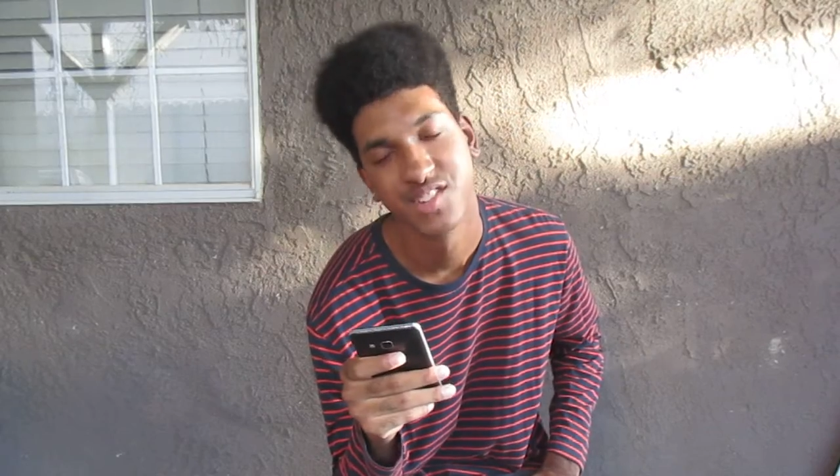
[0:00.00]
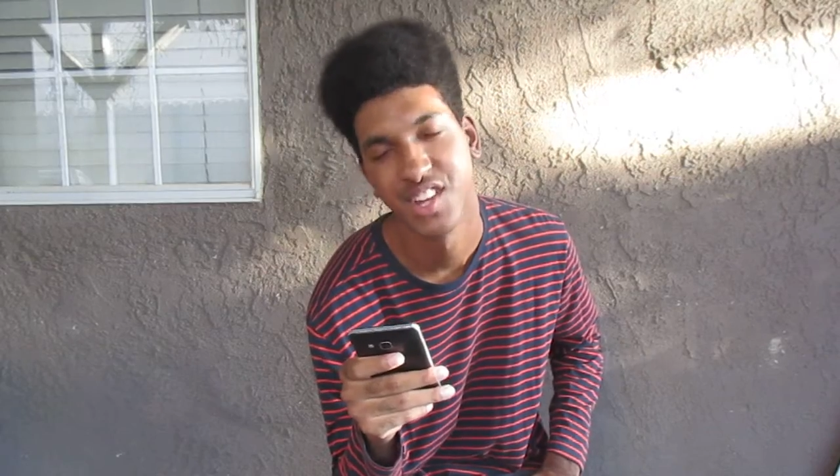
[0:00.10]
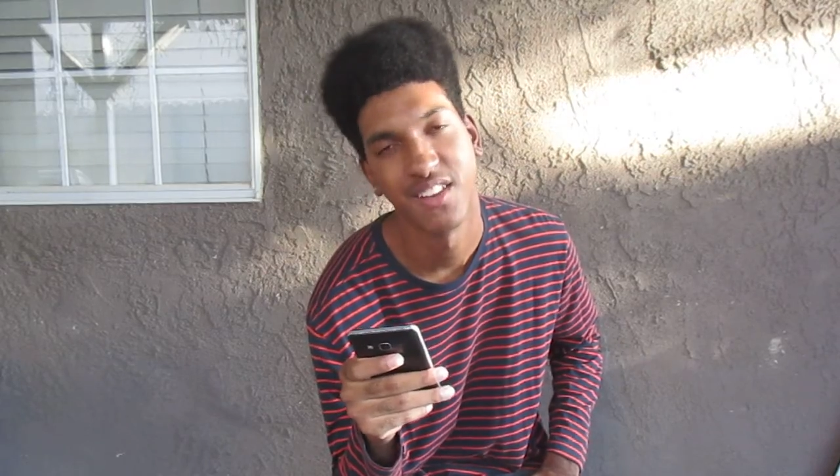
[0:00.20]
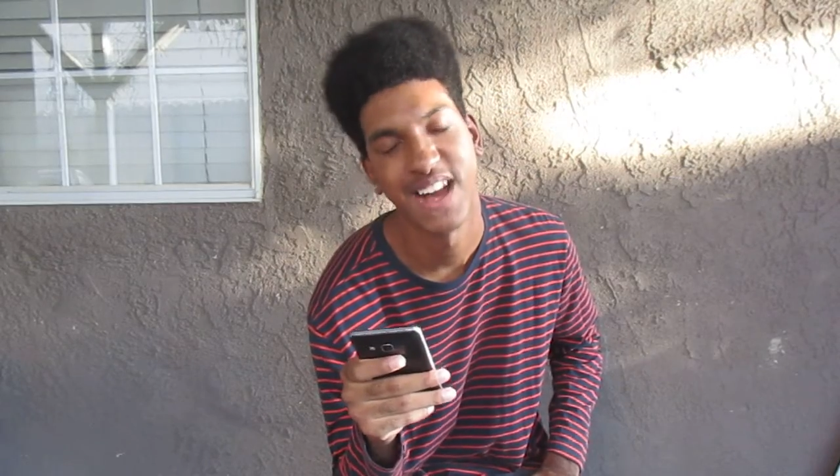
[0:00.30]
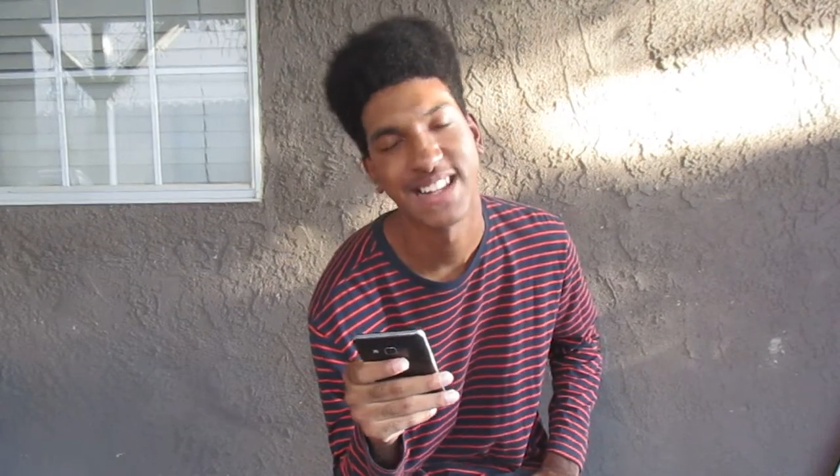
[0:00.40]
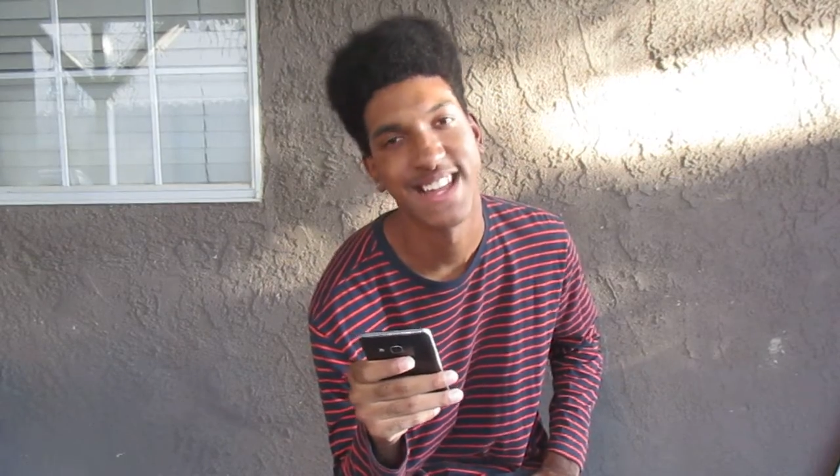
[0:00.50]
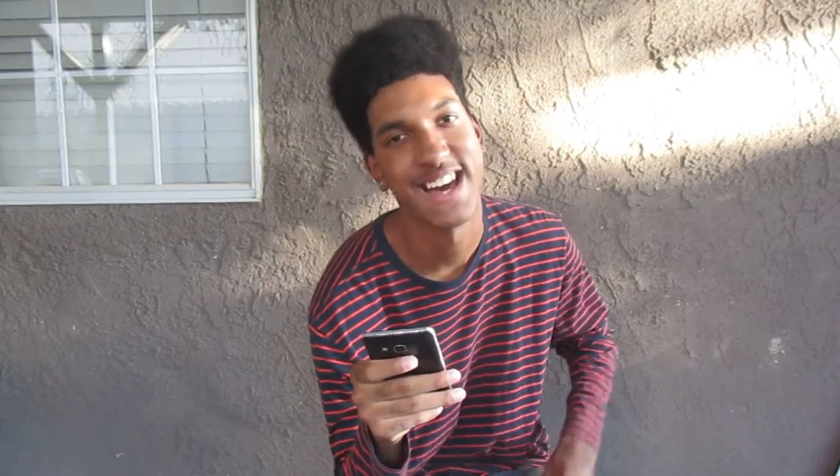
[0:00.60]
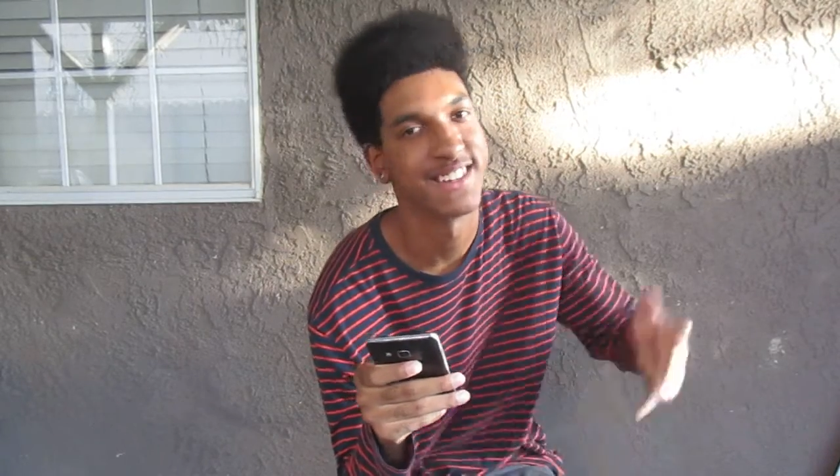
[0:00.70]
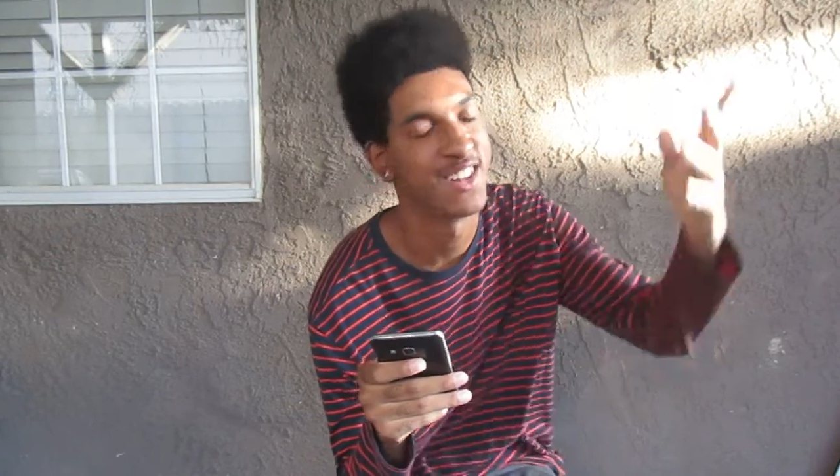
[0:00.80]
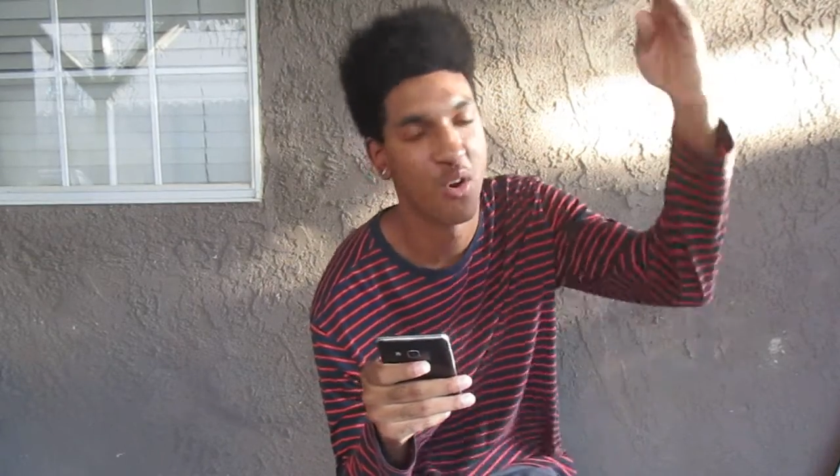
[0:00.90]
shit like
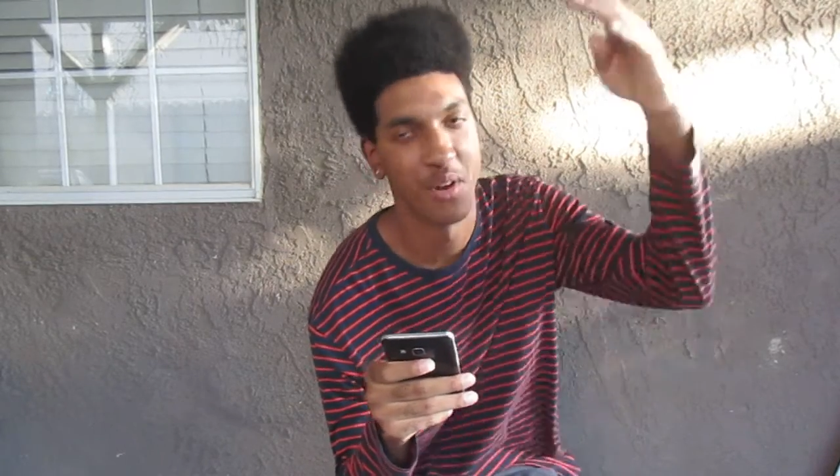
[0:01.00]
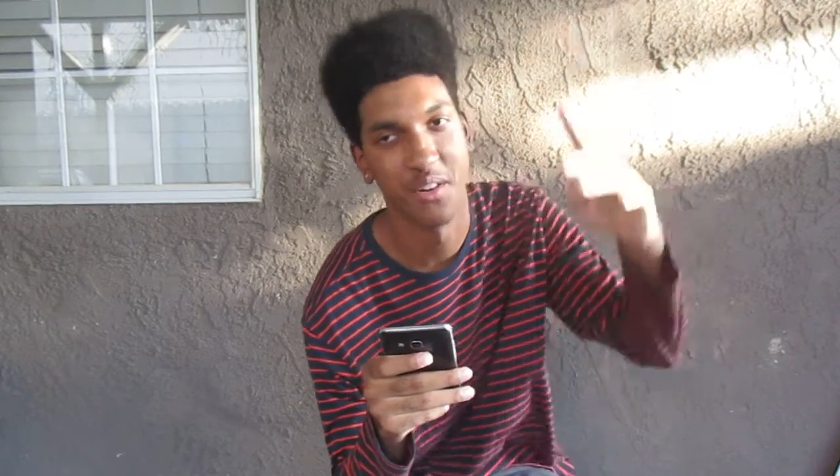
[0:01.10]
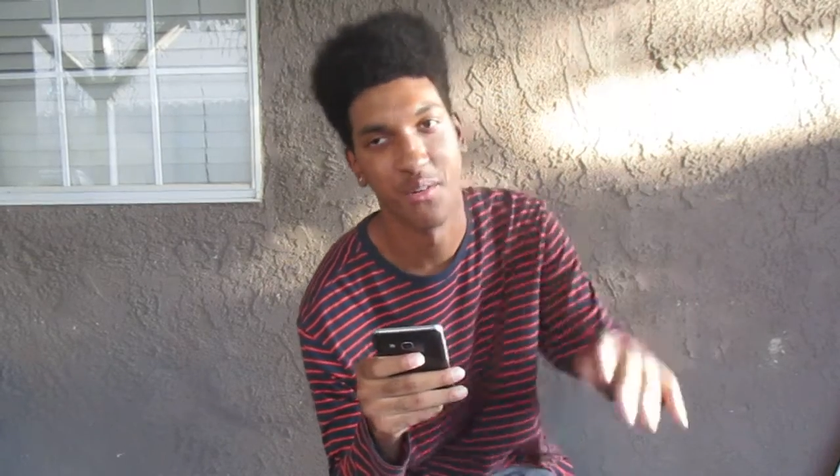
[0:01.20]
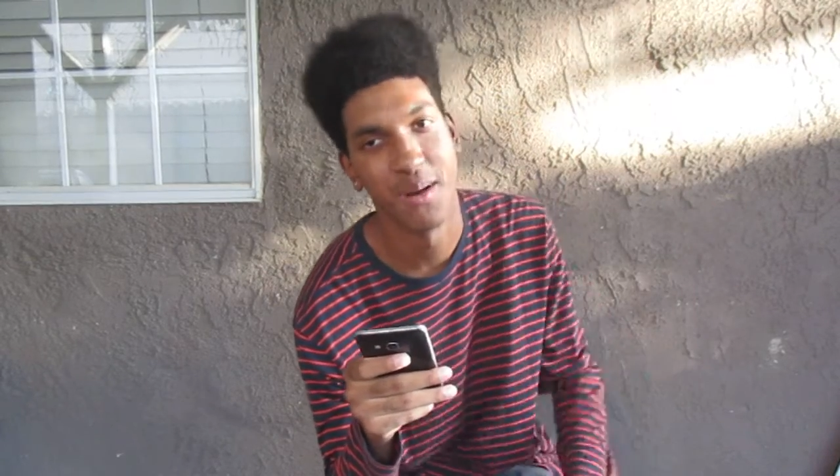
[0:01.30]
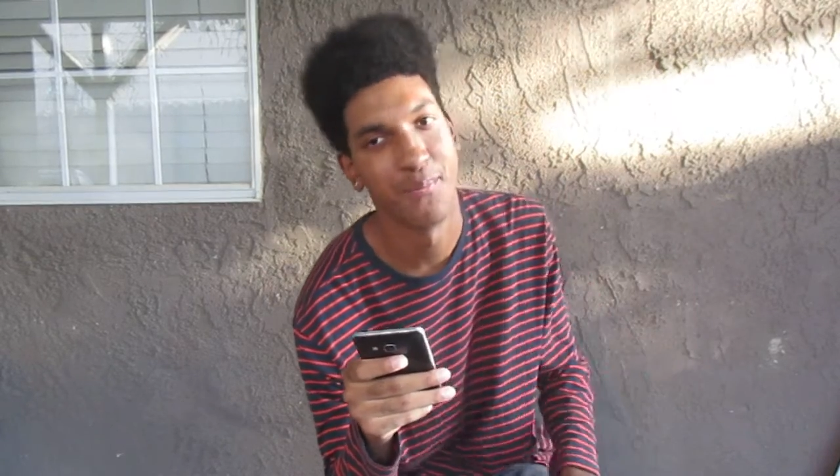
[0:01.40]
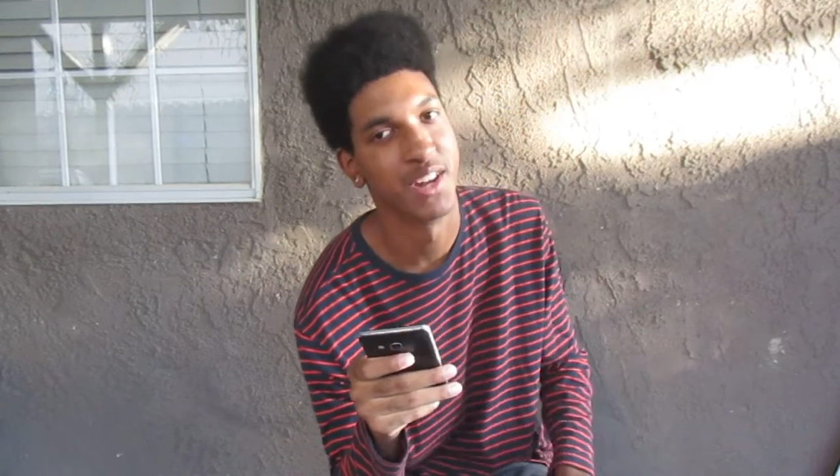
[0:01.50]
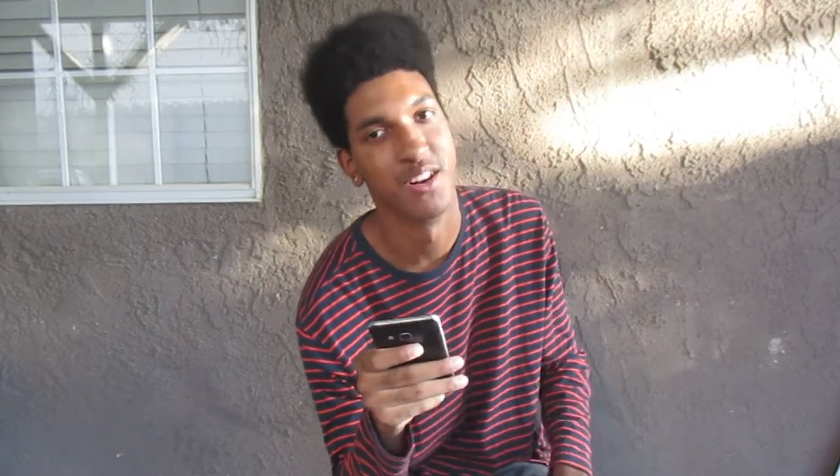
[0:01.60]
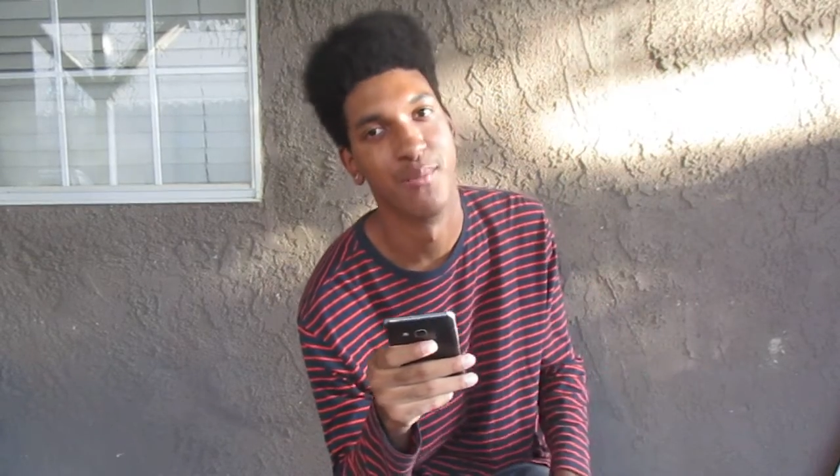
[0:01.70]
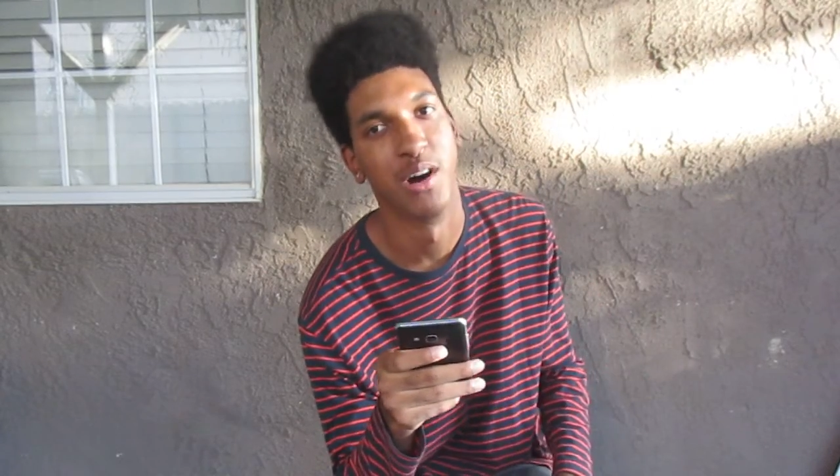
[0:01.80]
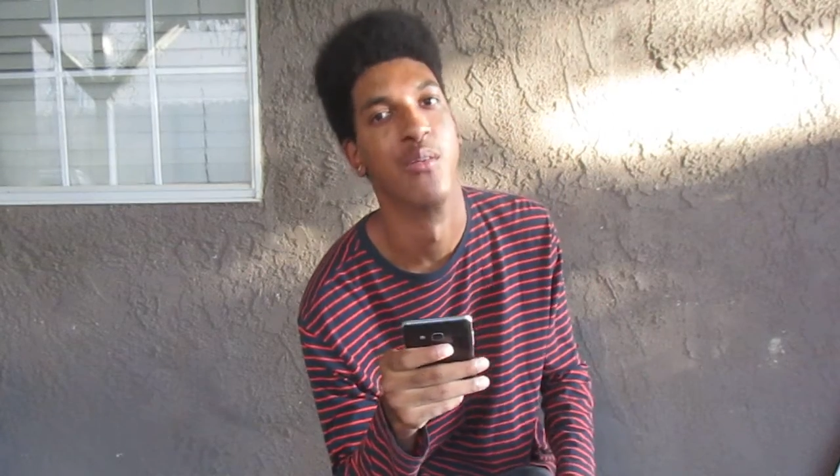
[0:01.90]
that don't interrupt me
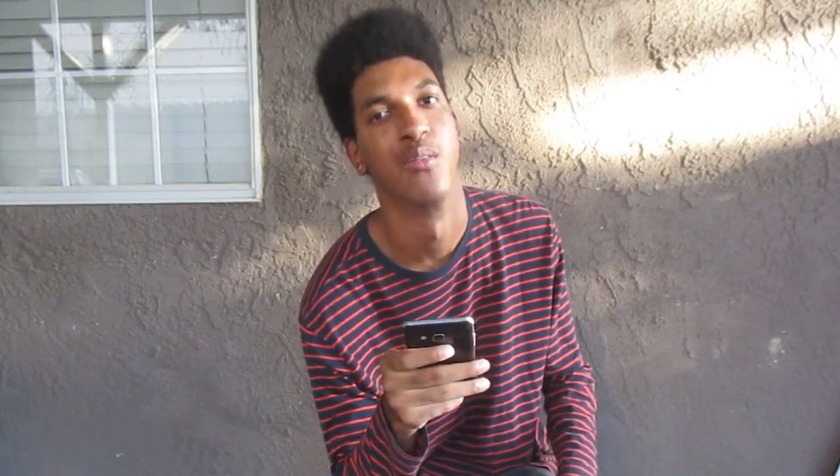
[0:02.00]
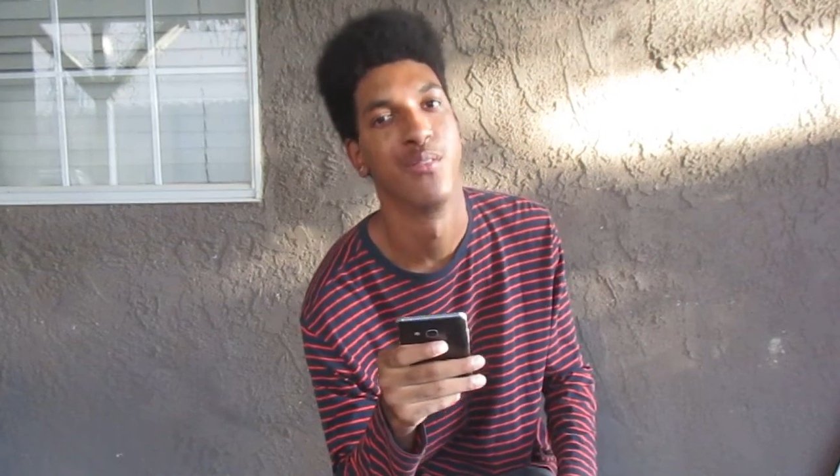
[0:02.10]
no more